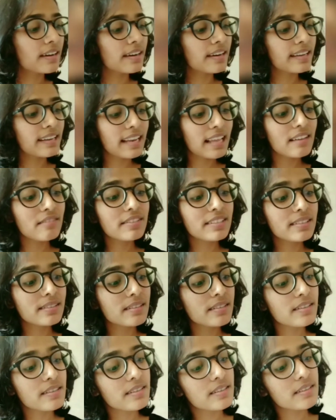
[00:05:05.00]

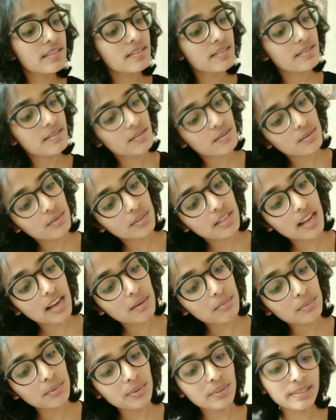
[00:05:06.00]
11th is
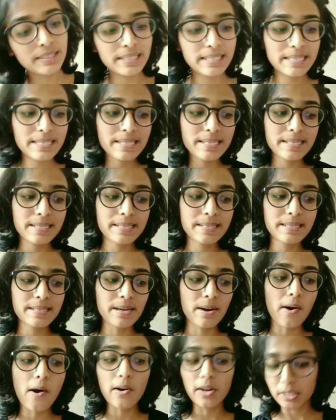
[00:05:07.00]
Sudha Murthy's
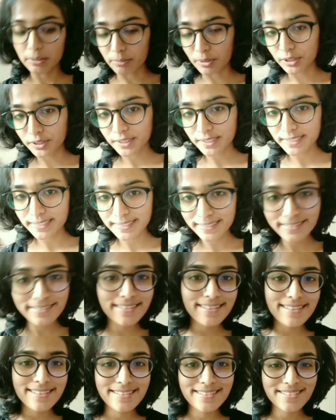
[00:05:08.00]
all books.
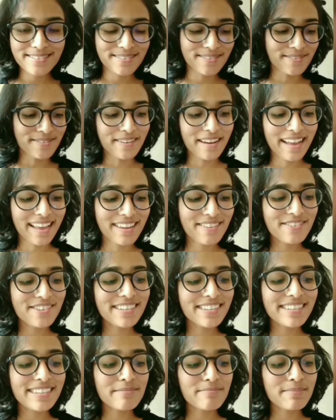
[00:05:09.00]
So I
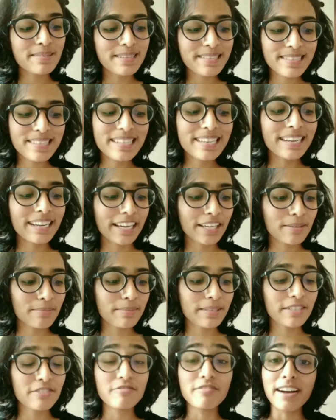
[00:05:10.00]
will personally
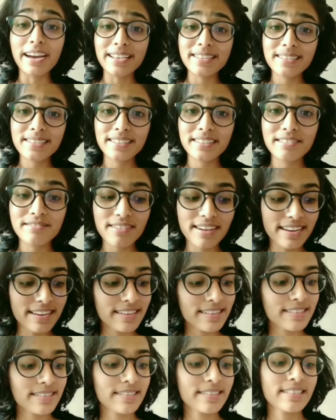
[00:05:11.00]
recommend Wise and
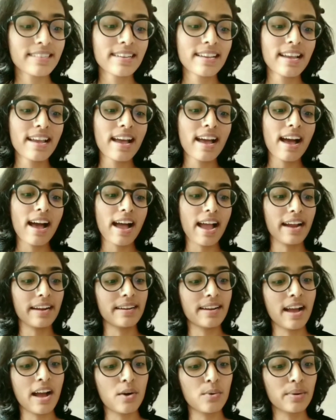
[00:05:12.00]
Otherwise
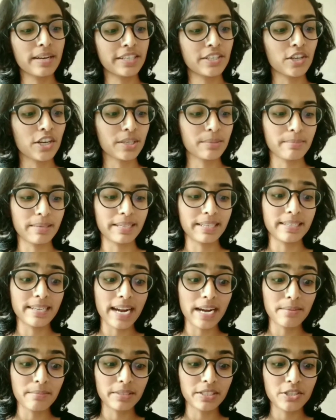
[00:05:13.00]
and How I Taught My
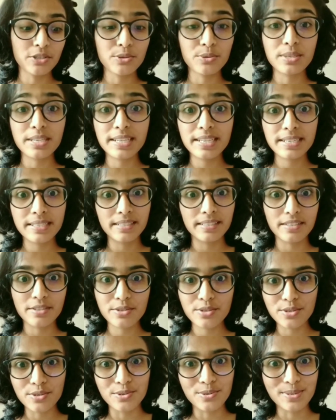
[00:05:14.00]
Grandmother to Read and Other
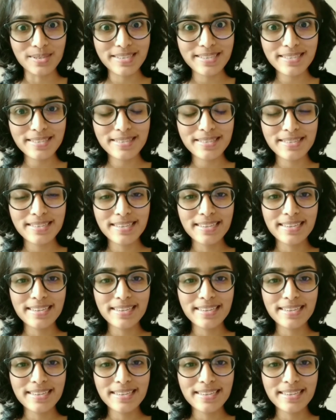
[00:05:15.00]
Stories.